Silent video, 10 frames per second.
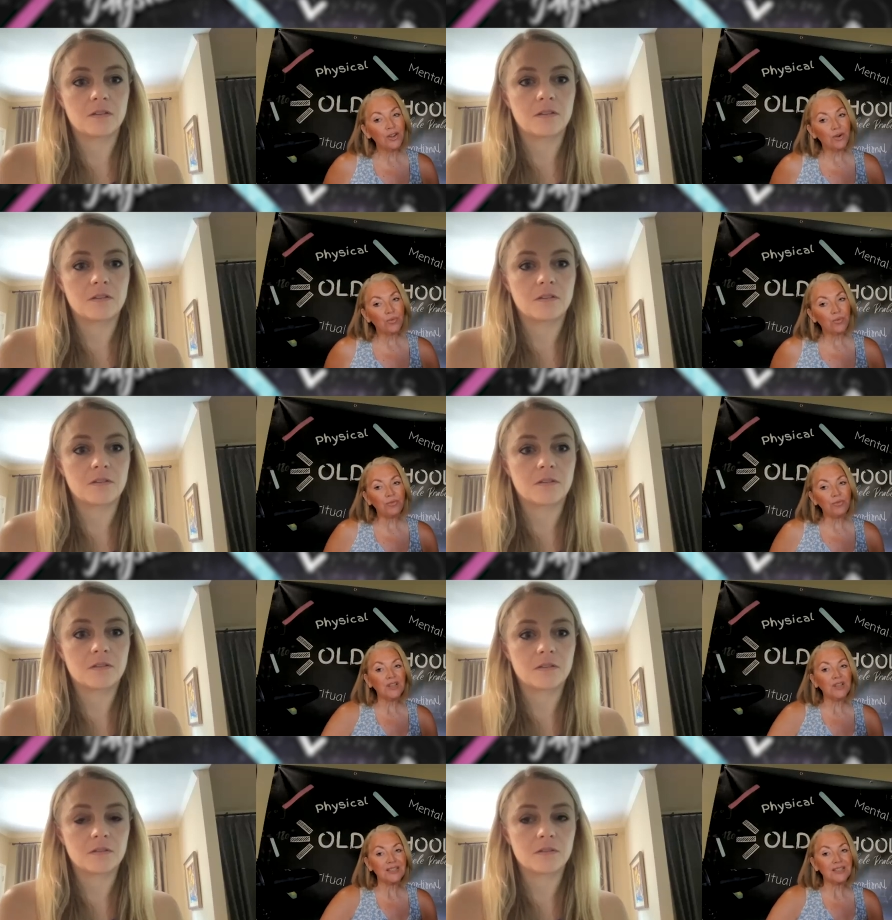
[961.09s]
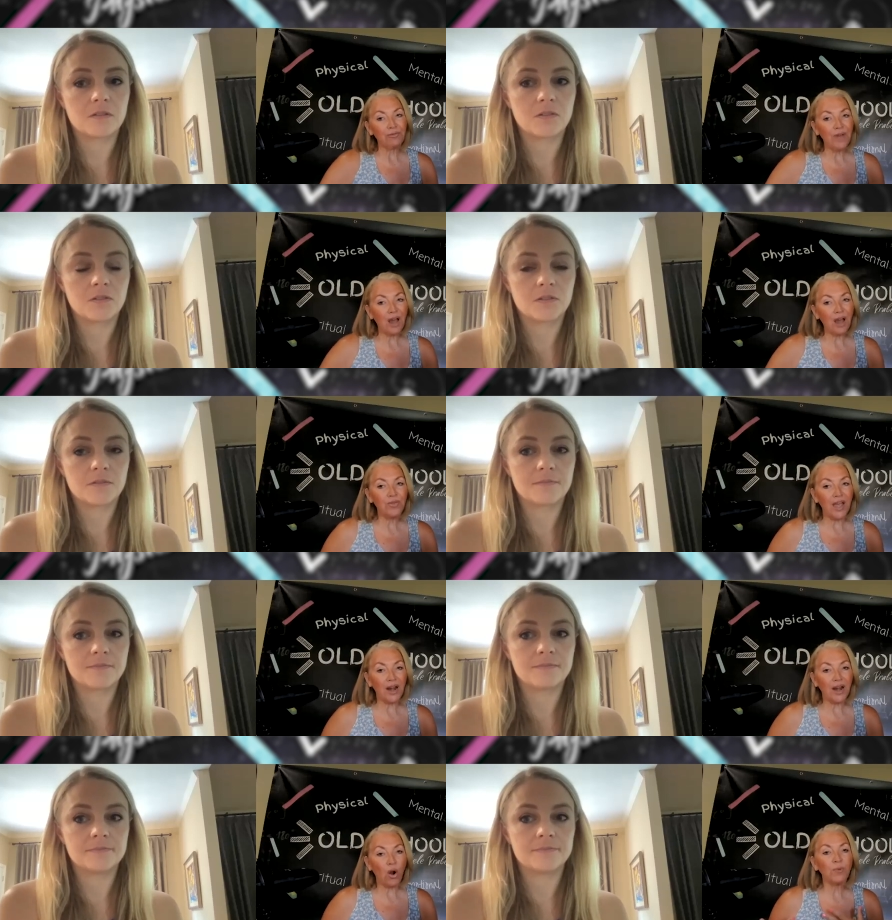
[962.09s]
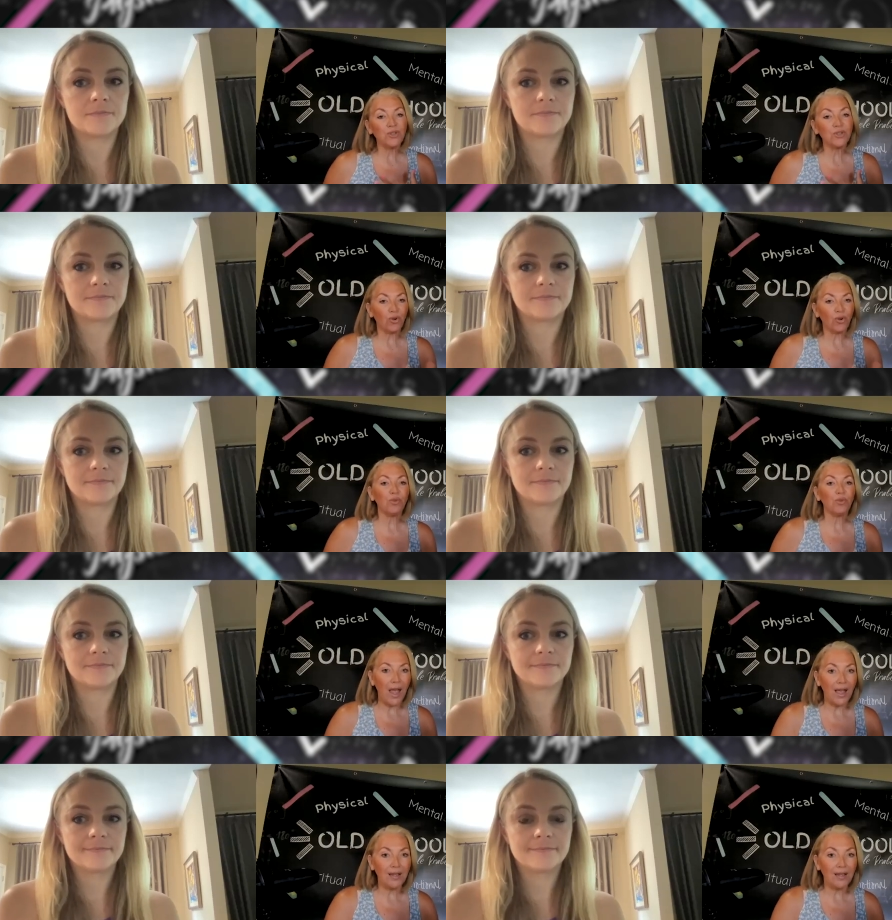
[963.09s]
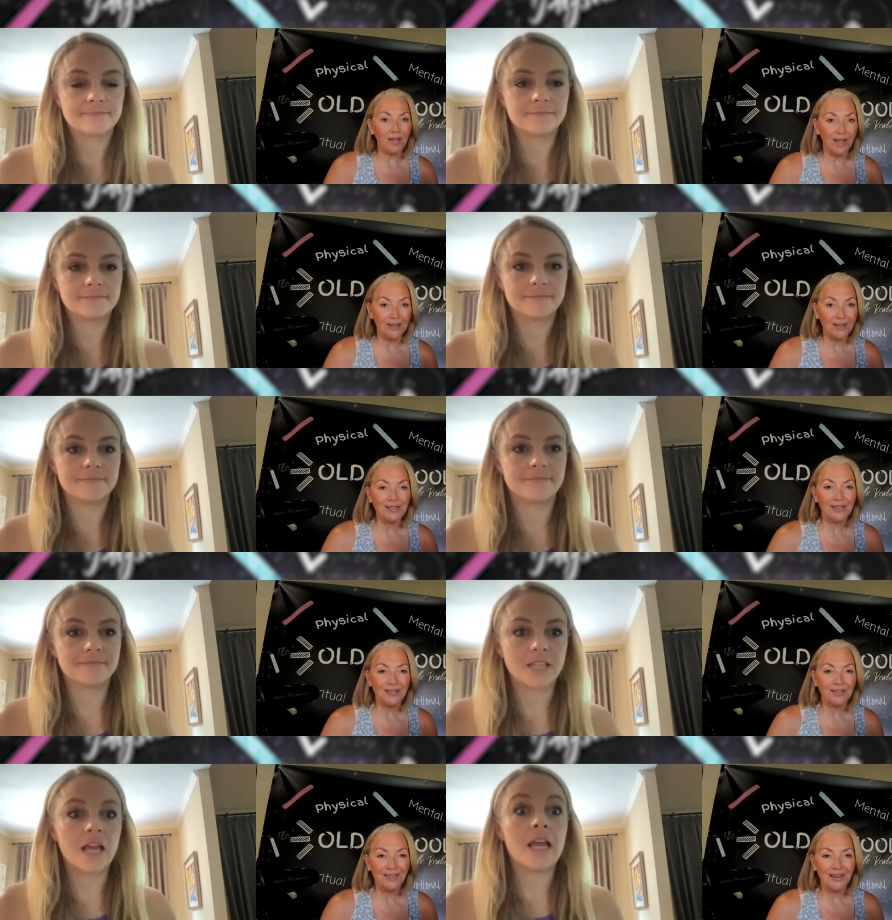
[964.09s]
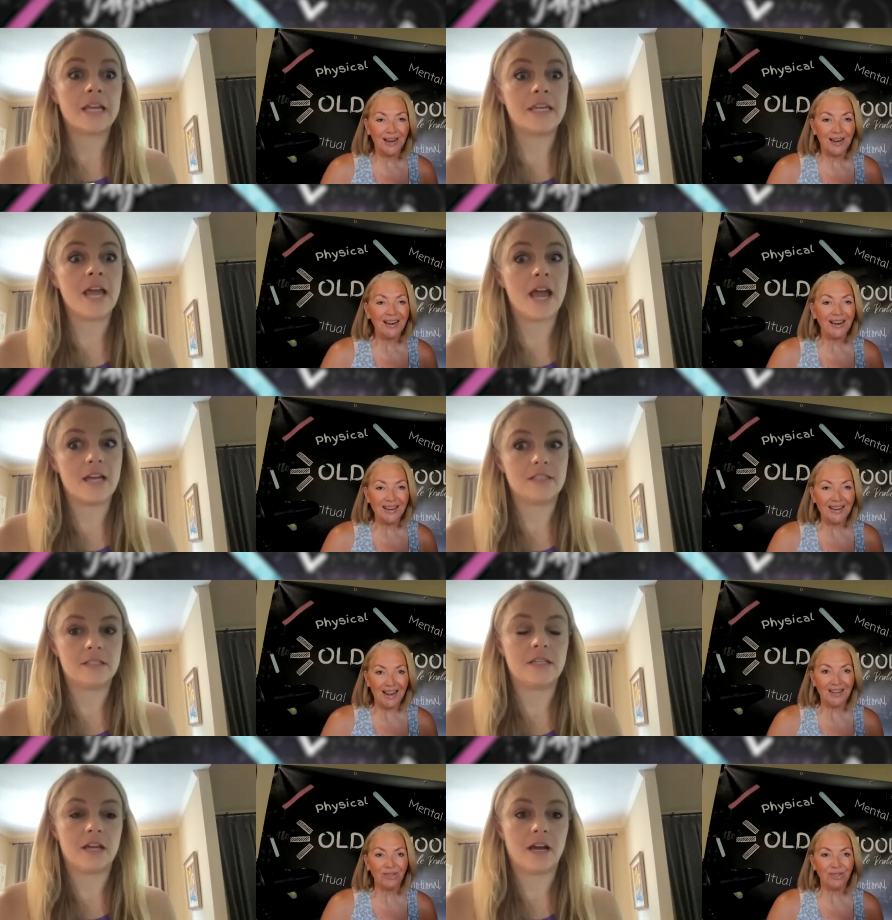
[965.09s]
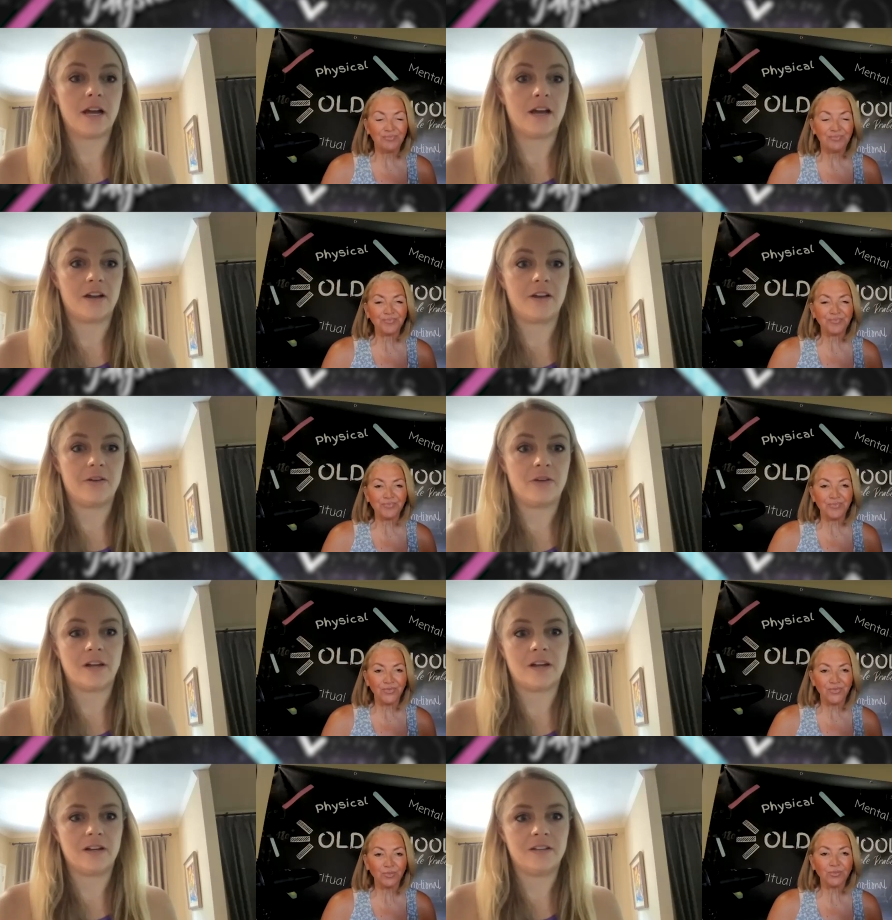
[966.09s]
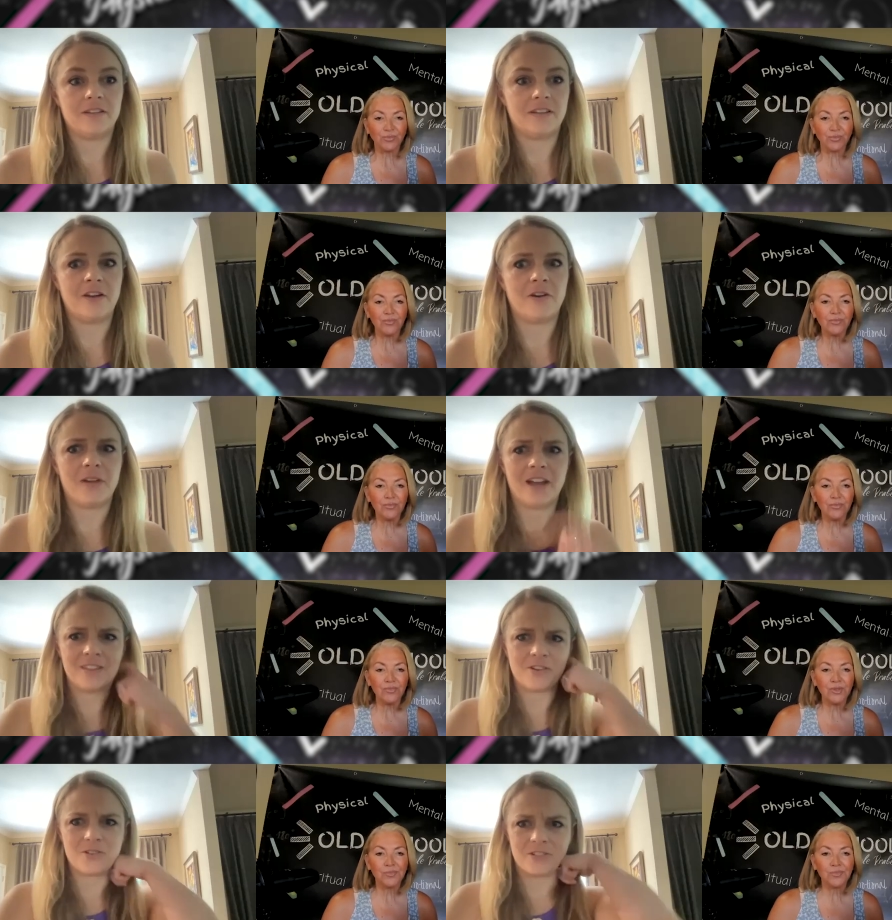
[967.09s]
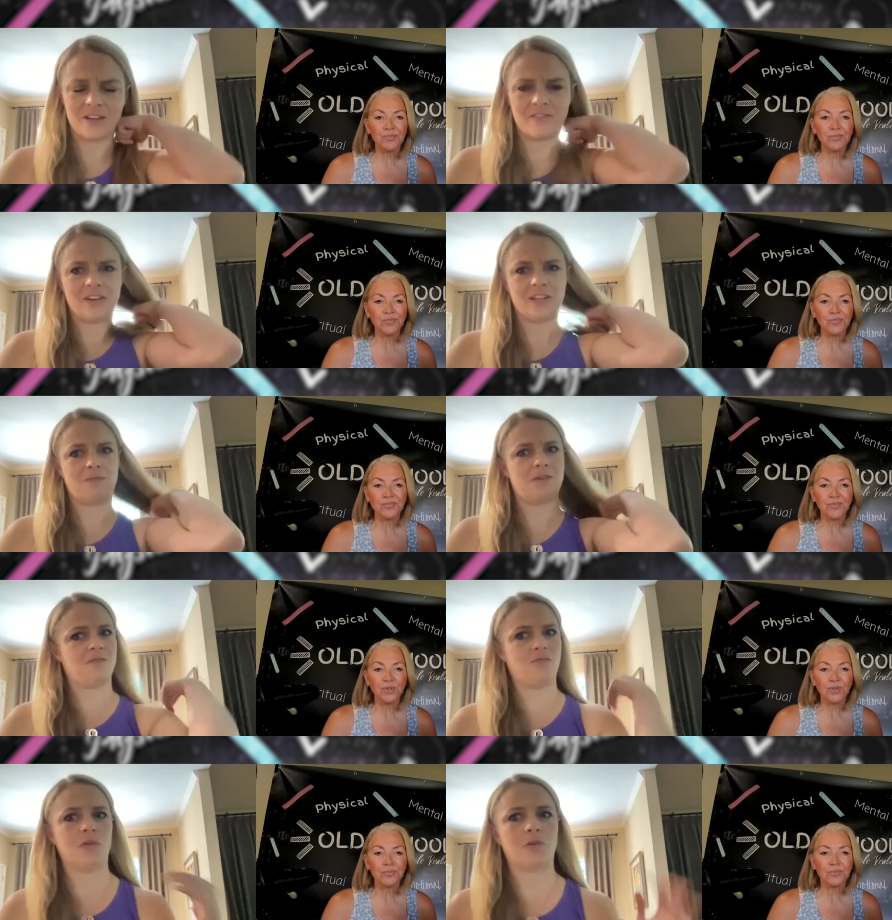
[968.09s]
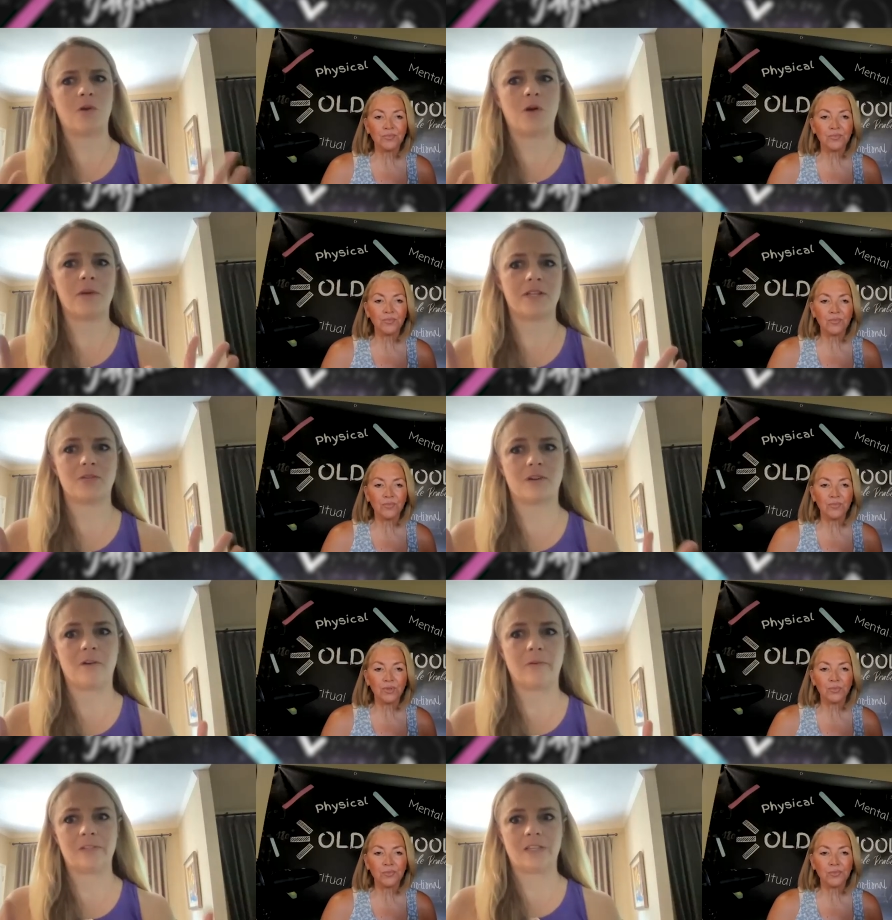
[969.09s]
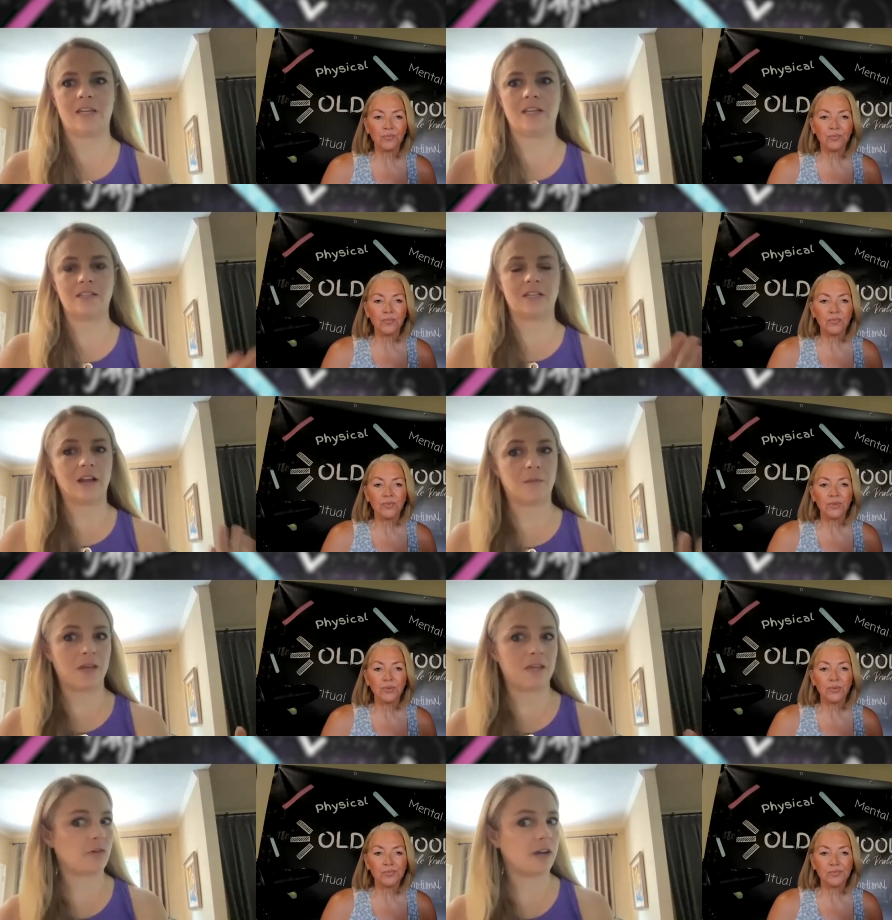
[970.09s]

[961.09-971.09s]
Speaker 1: The feelings that followed that almost drove you back. Yes.
Speaker 2: Yes. Yeah. Oh yeah. Oh yeah. There's definitely were moments where I was like, did I make the